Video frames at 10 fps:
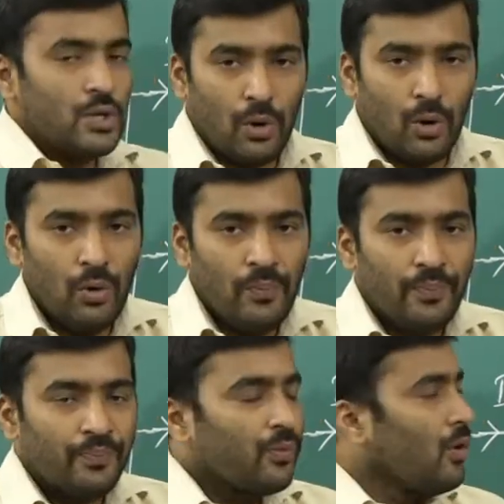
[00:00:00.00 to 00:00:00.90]
So
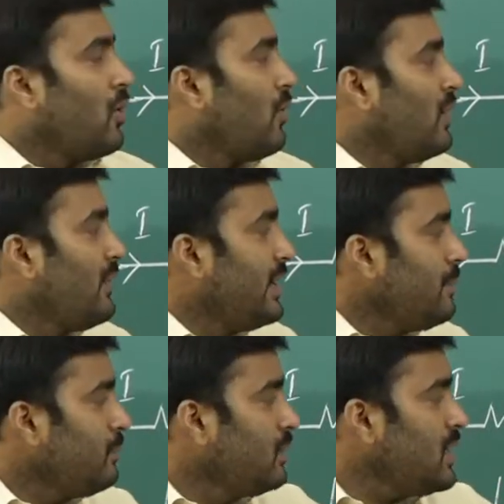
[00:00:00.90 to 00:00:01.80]
when we
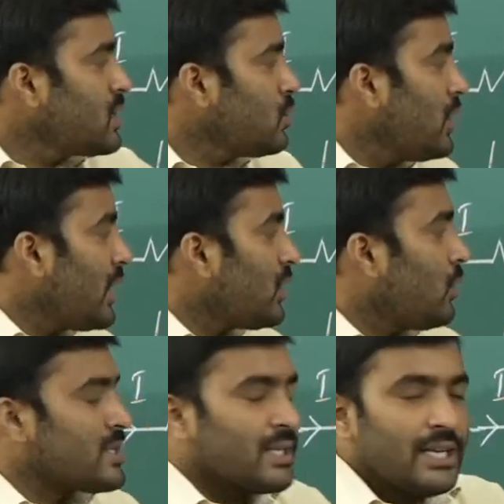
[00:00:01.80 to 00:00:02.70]
dip these two
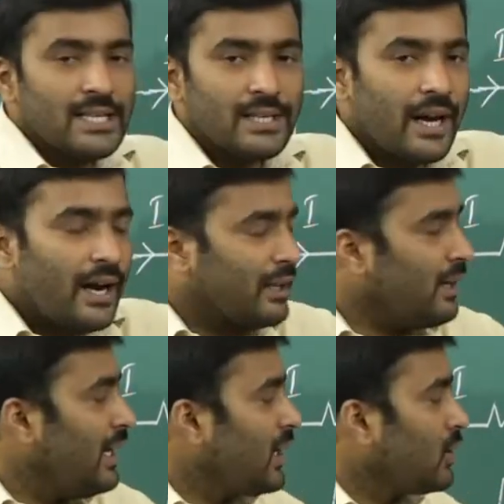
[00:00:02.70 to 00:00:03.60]
electrodes inside
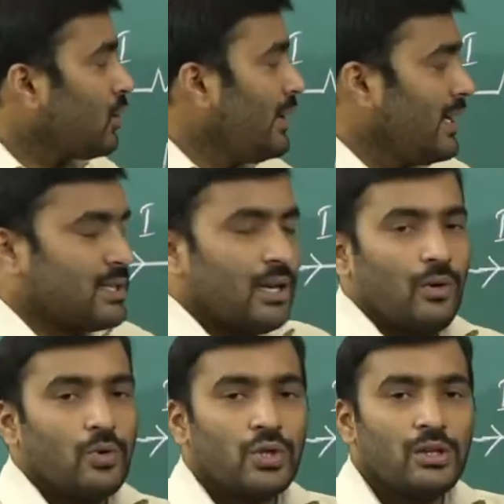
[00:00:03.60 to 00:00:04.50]
the electrolytic
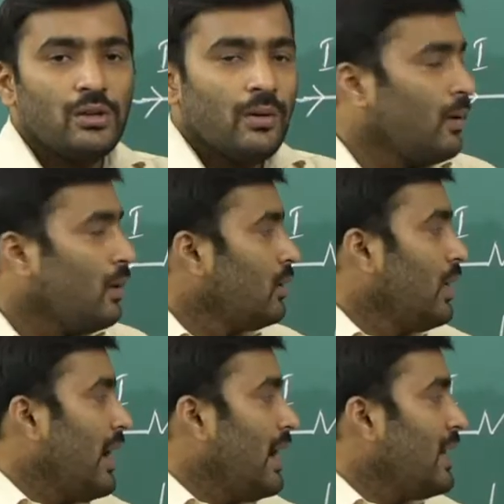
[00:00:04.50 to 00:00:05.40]
solution,
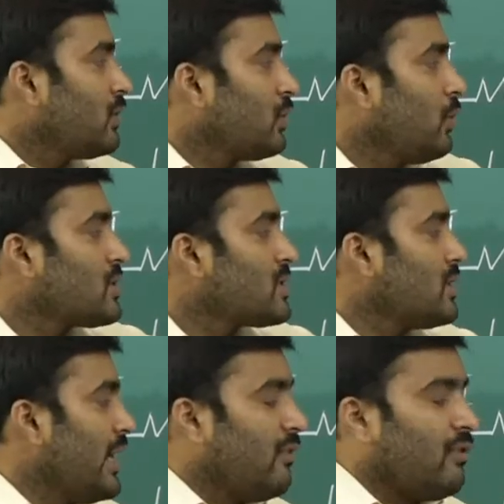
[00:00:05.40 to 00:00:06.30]
the electrodes
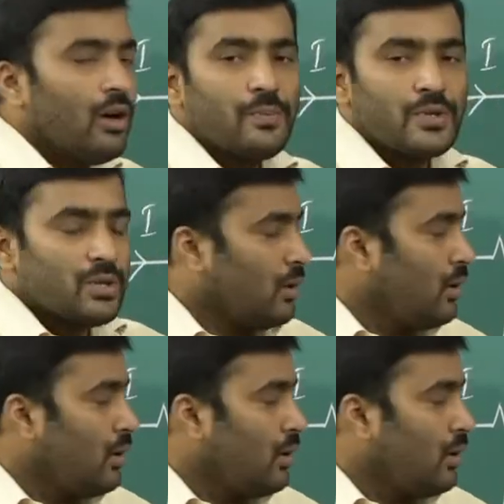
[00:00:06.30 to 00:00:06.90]
develops